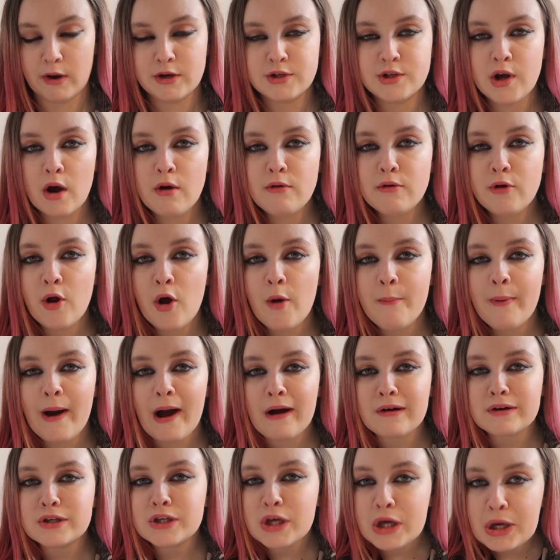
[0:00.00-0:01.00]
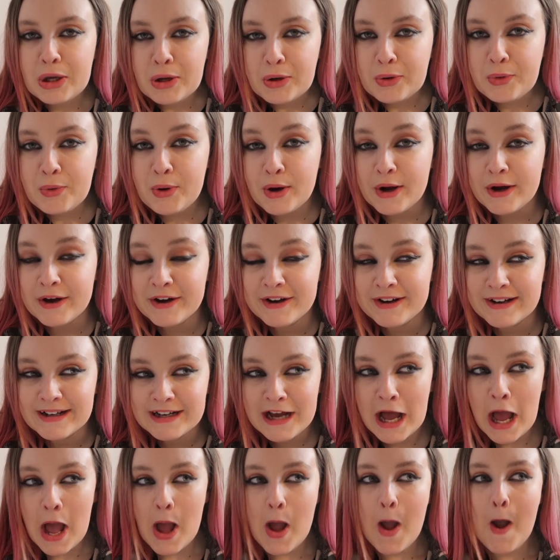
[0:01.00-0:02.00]
Don't know about you,
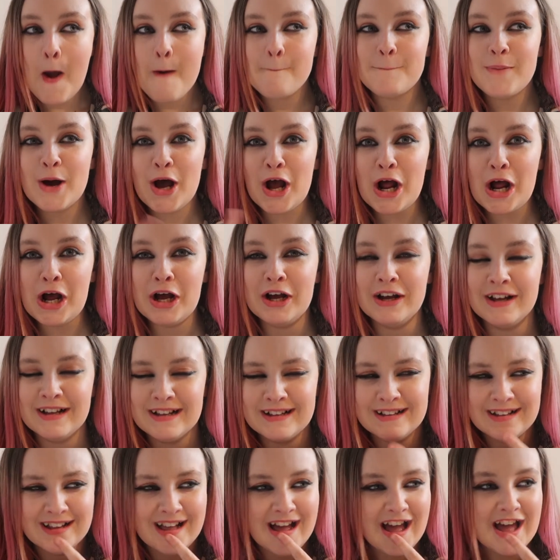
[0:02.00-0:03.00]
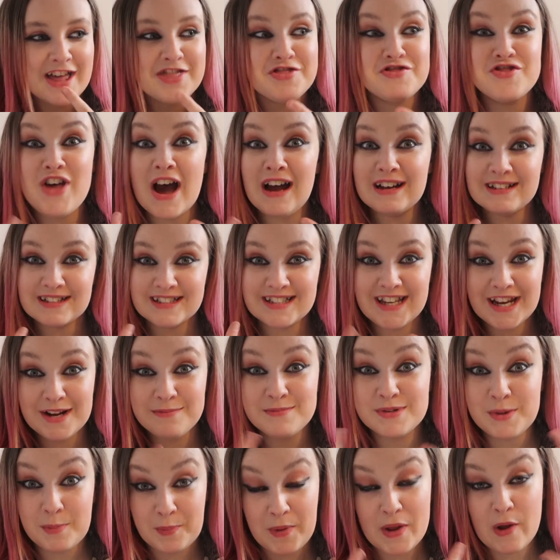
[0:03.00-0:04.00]
but that
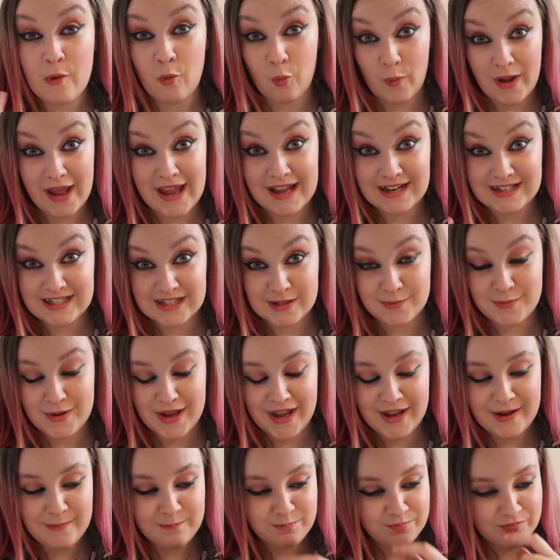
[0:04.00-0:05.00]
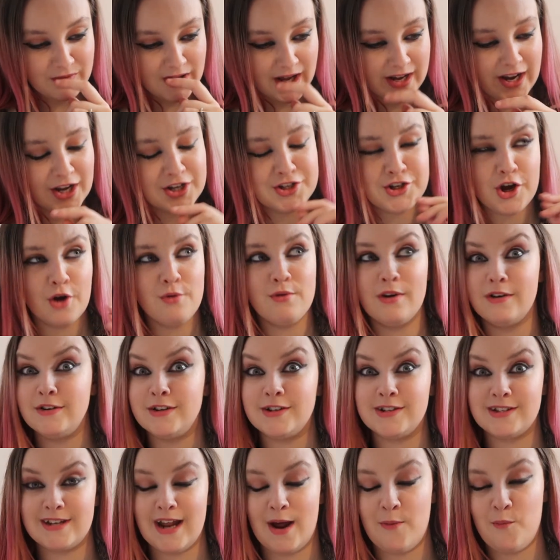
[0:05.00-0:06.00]
seems a bit weird to me, and I don't
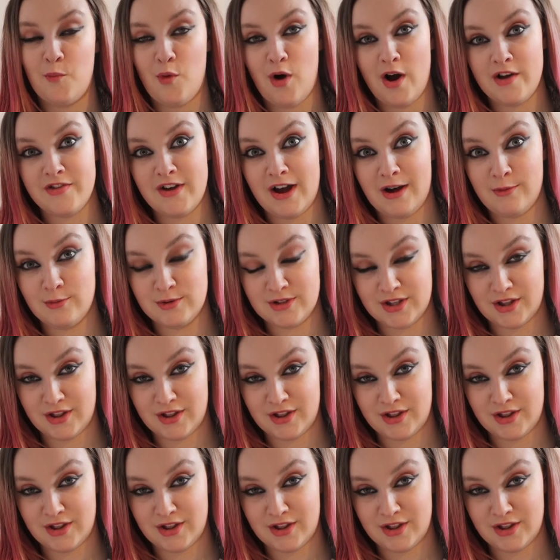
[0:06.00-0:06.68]
understand why that was a